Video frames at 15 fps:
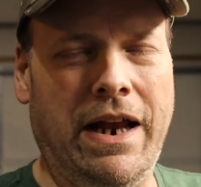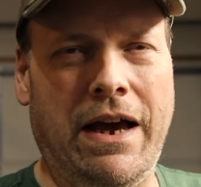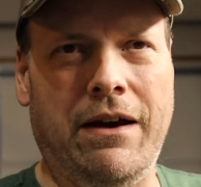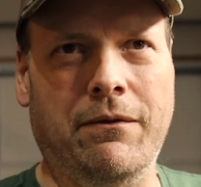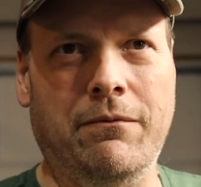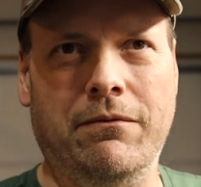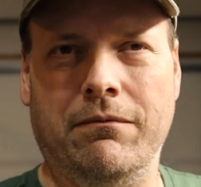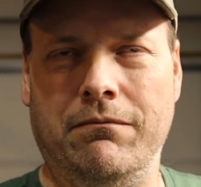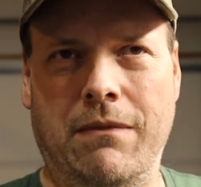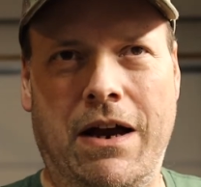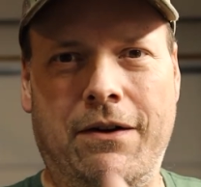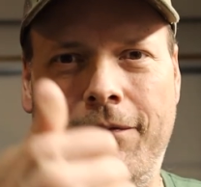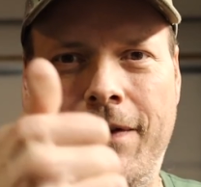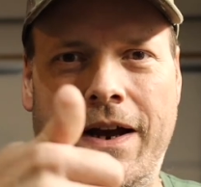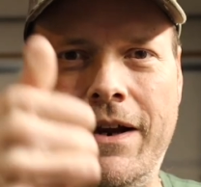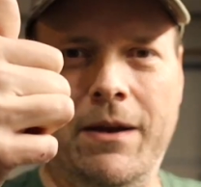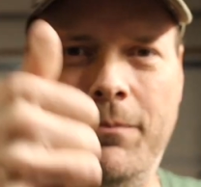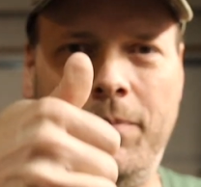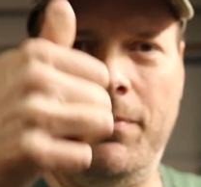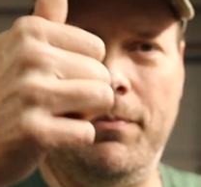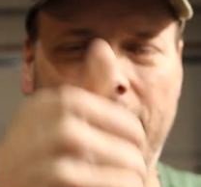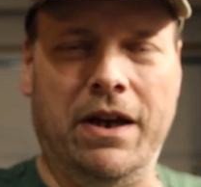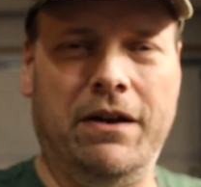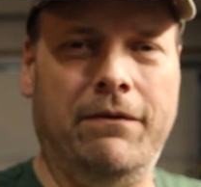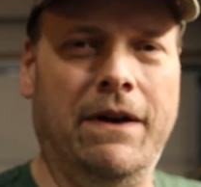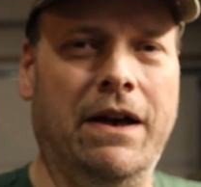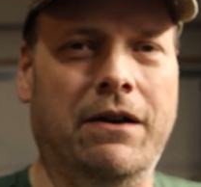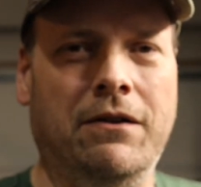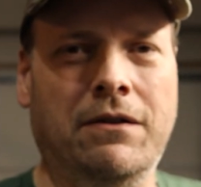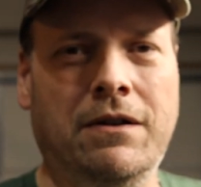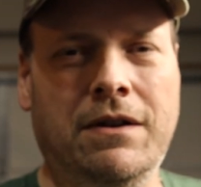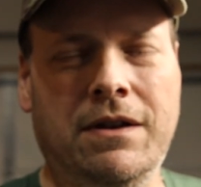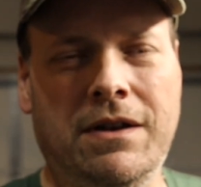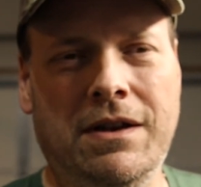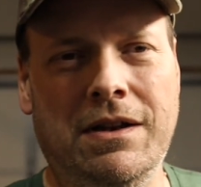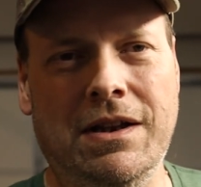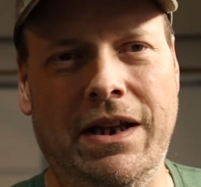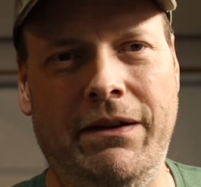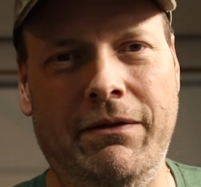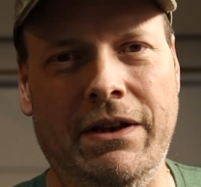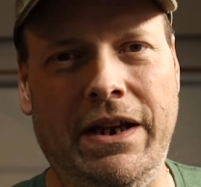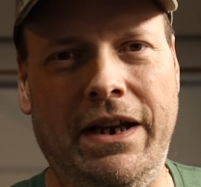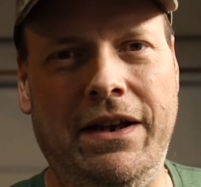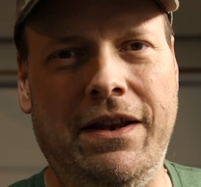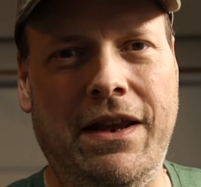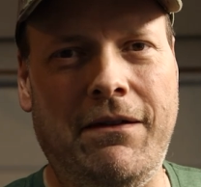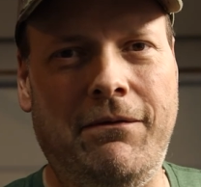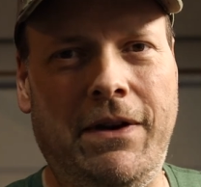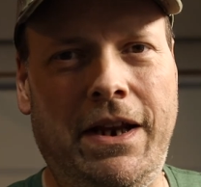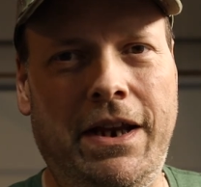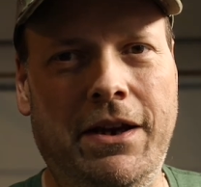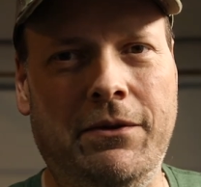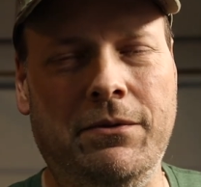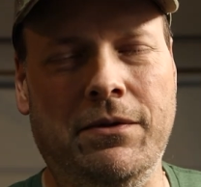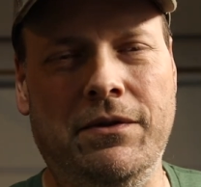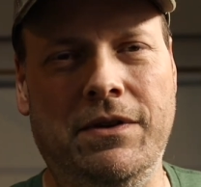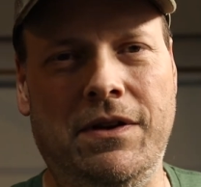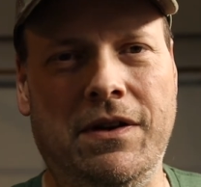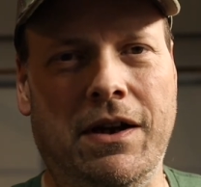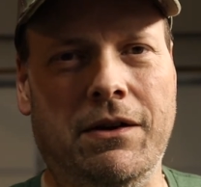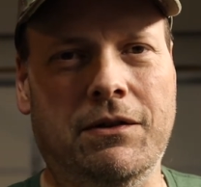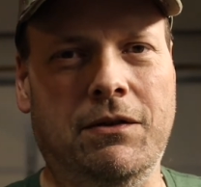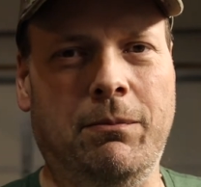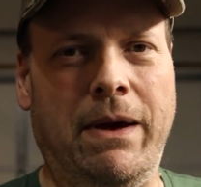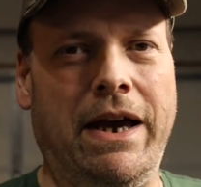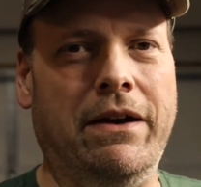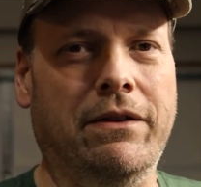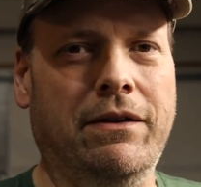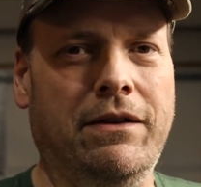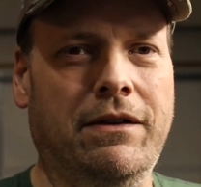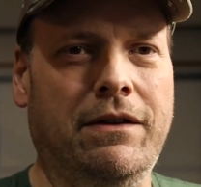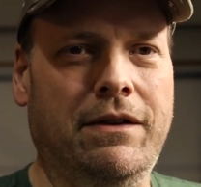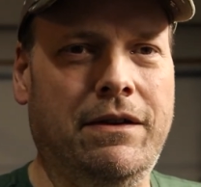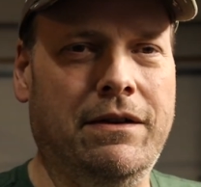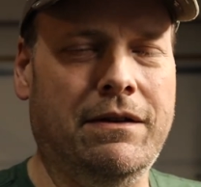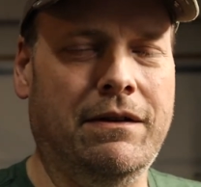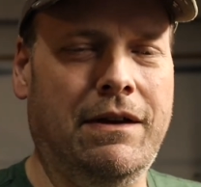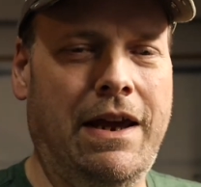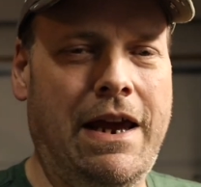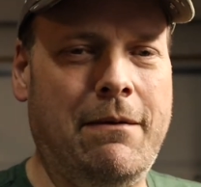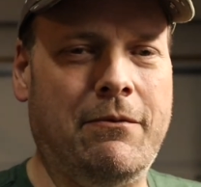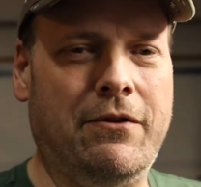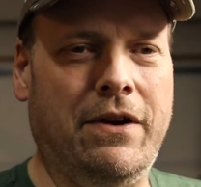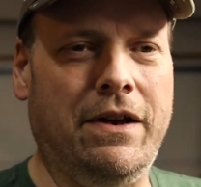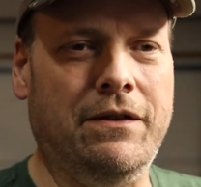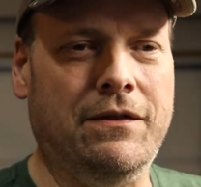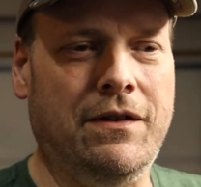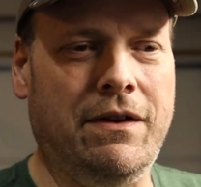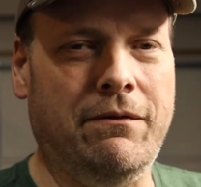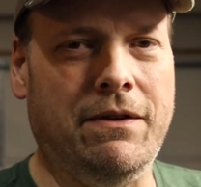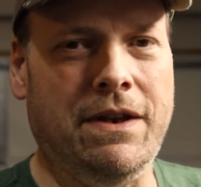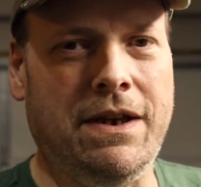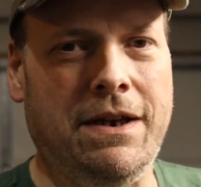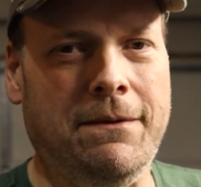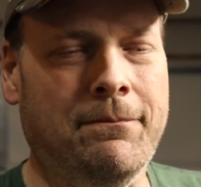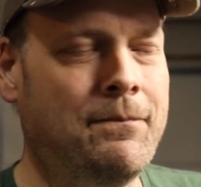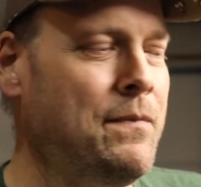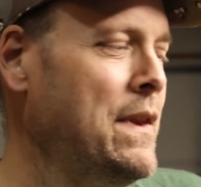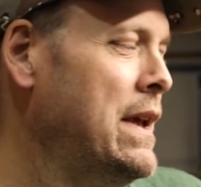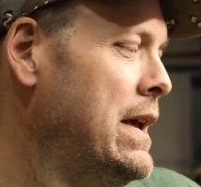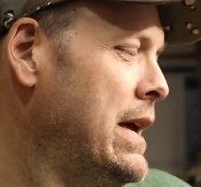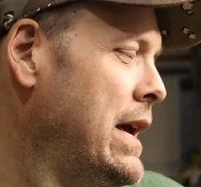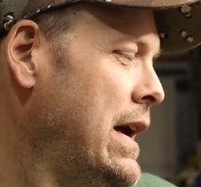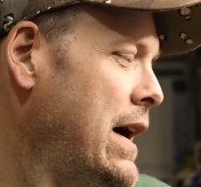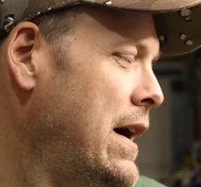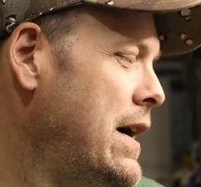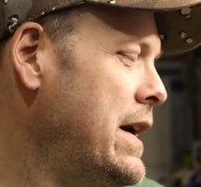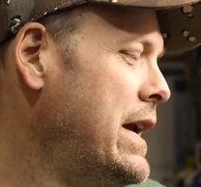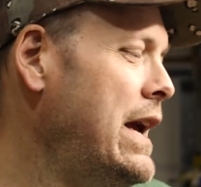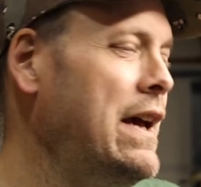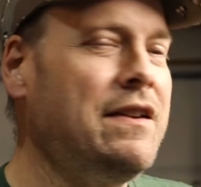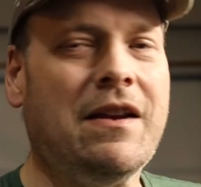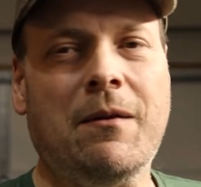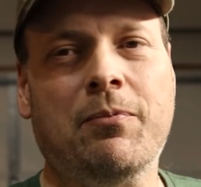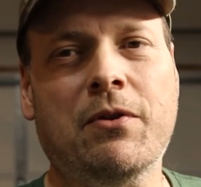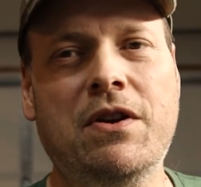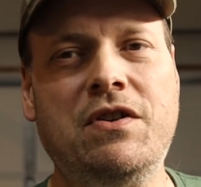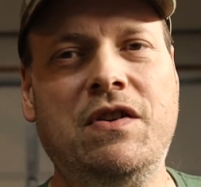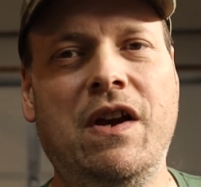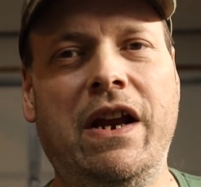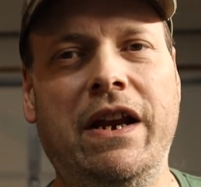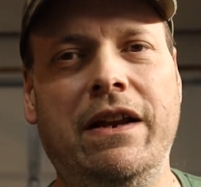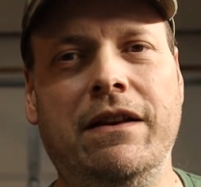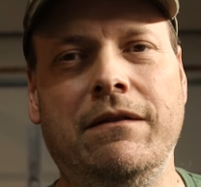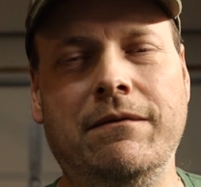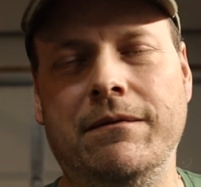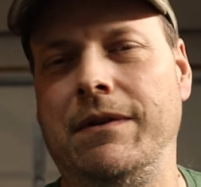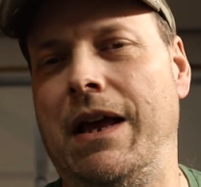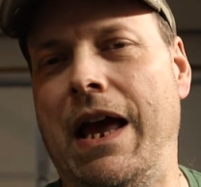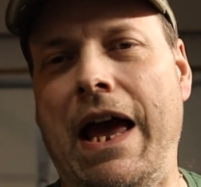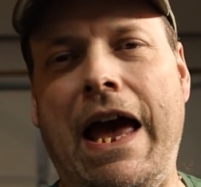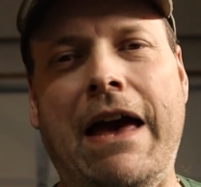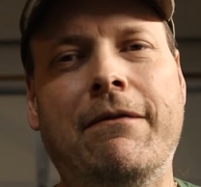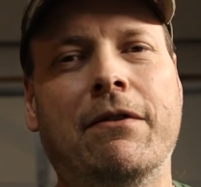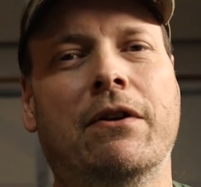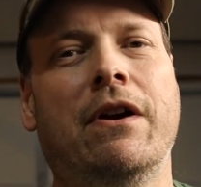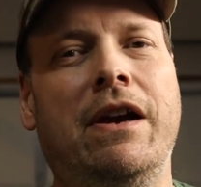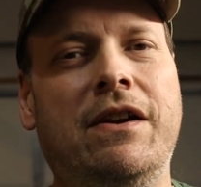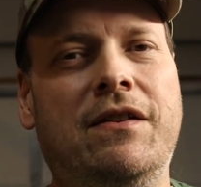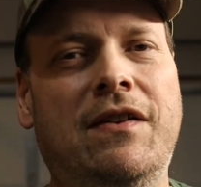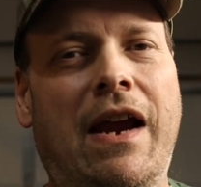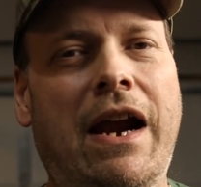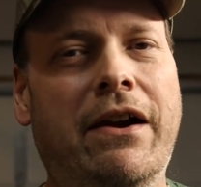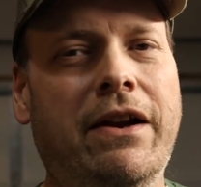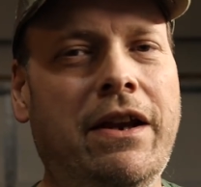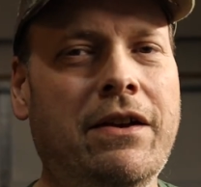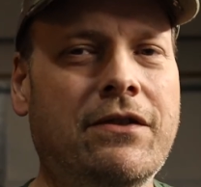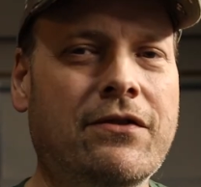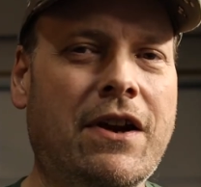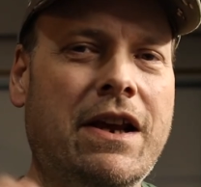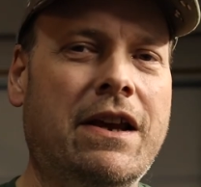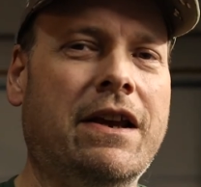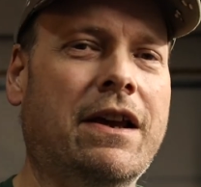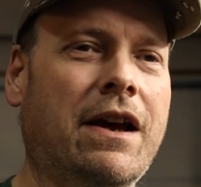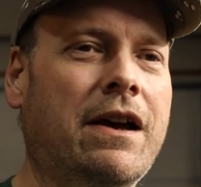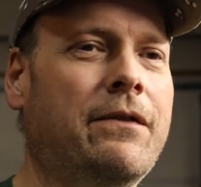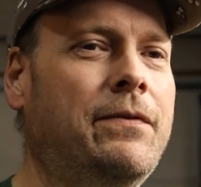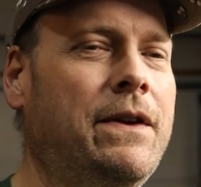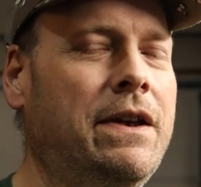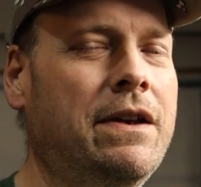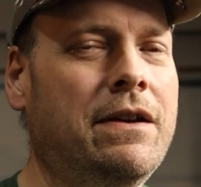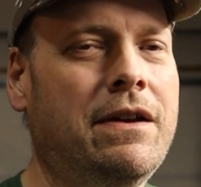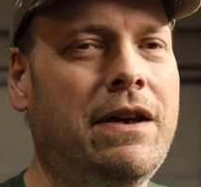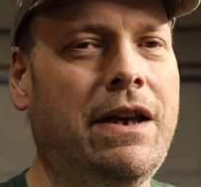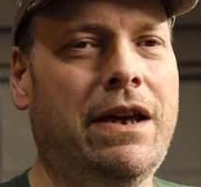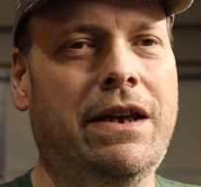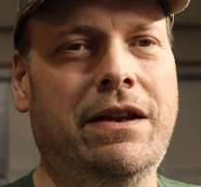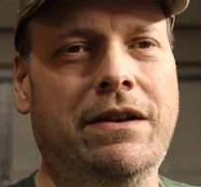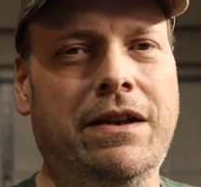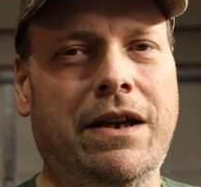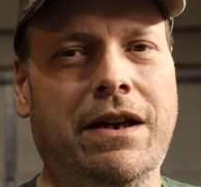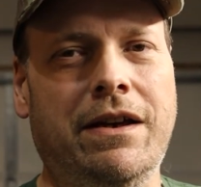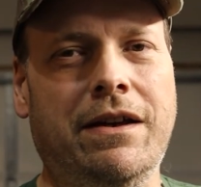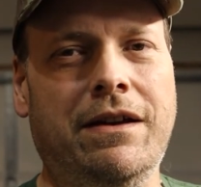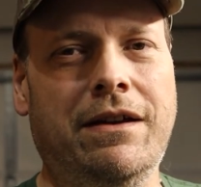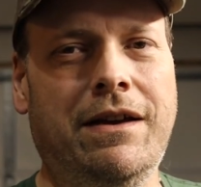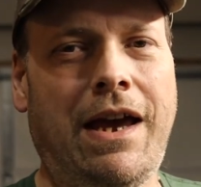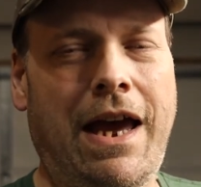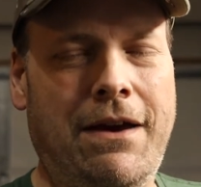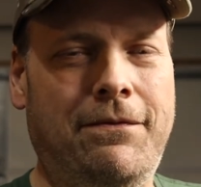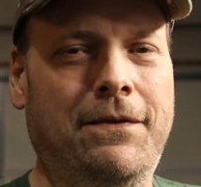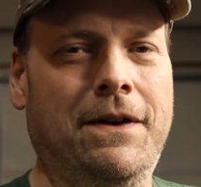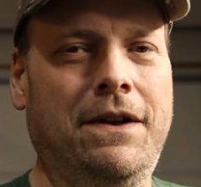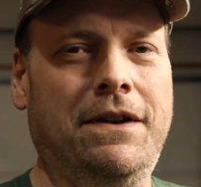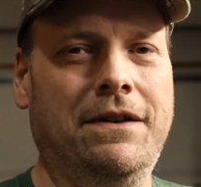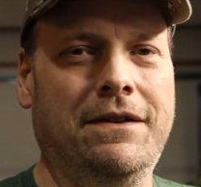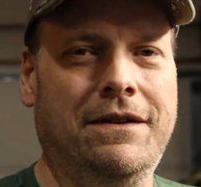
I'll matter of fact up above I'll leave a link to that video that talks about the campgrounds and everything. All right, guys, I appreciate it. Have a great Saturday. Drink your coffee and uh, have fun.